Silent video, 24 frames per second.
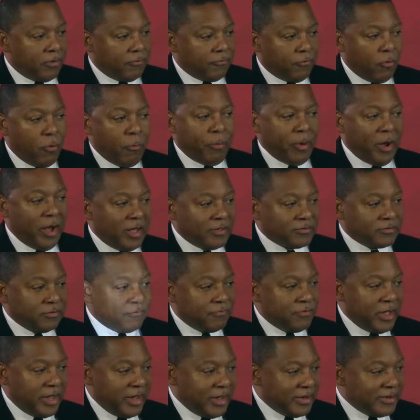faux pas
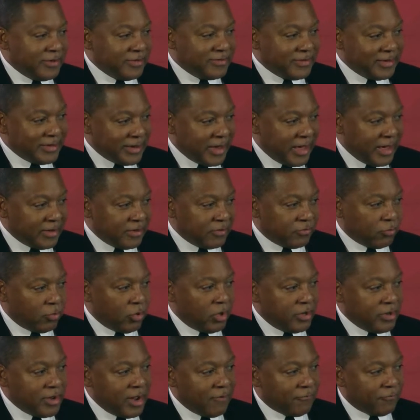of the 80s and 90s
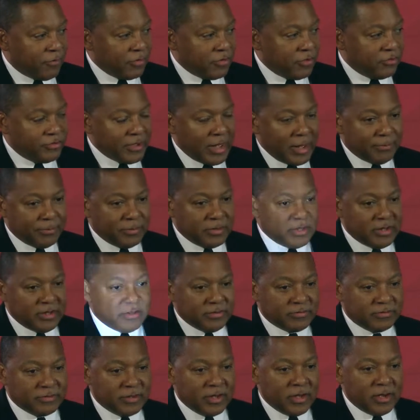were it not for the
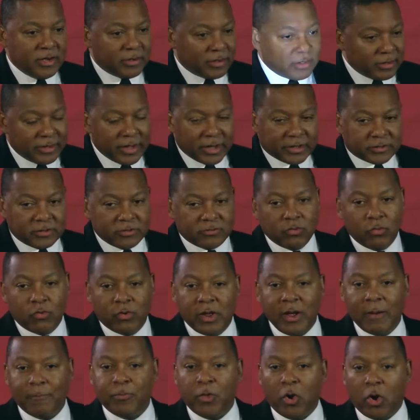Japanese collectors who
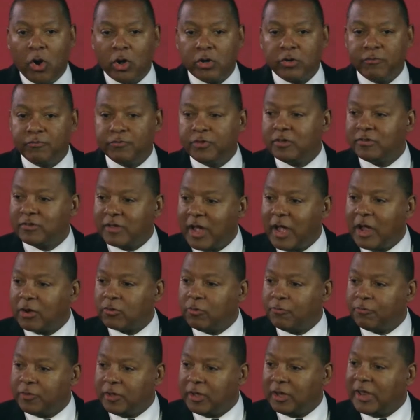kept the art of
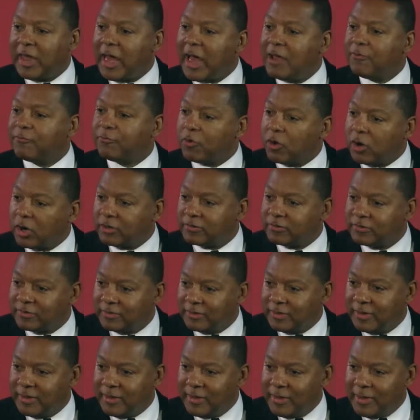discography alive for
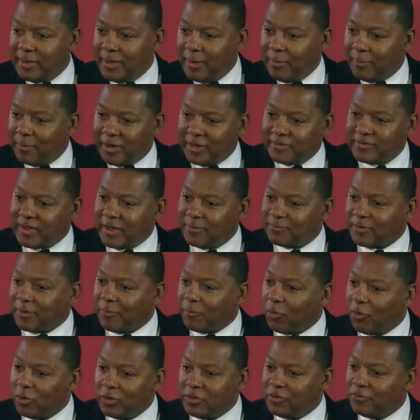us. Many times
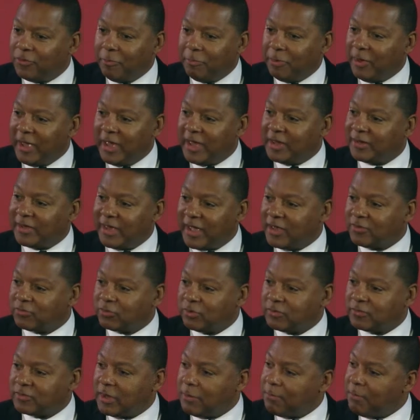I'm going to Japan, cats
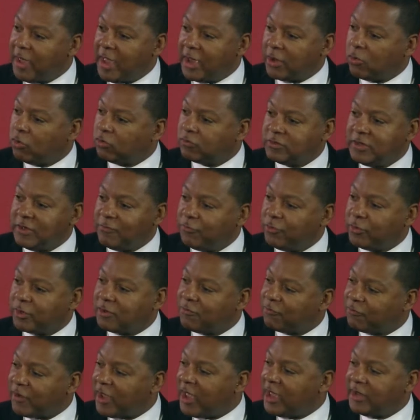will say, man, go see if you
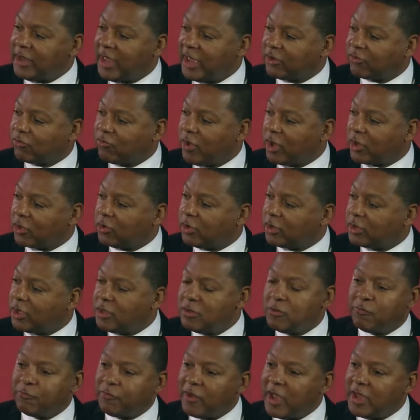can find X record, or
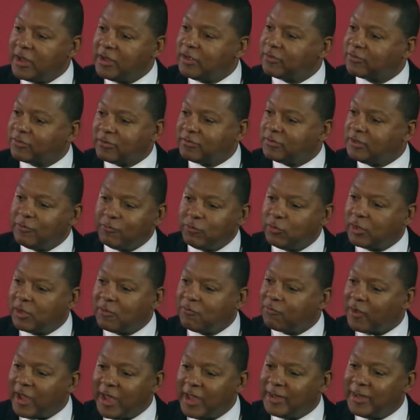can you find this, or see if you
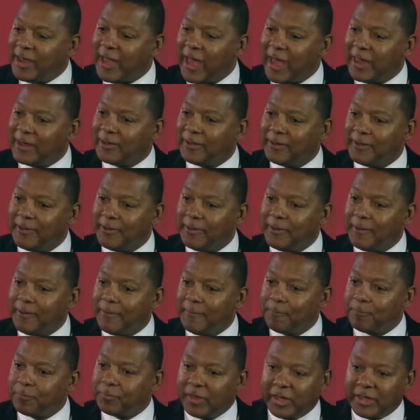can find
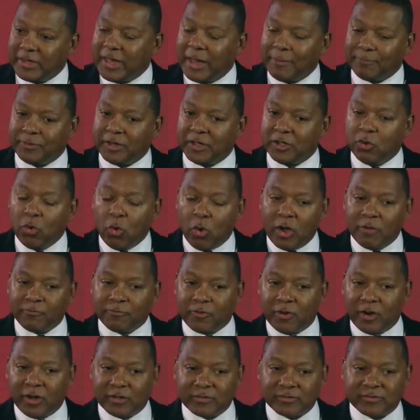that. They kept it going
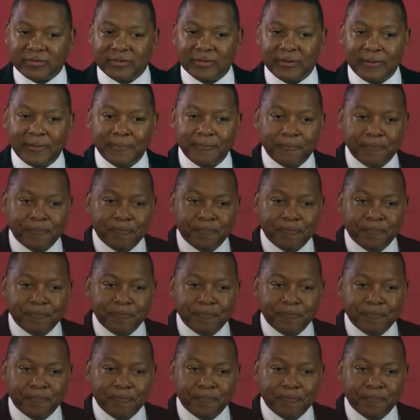for us.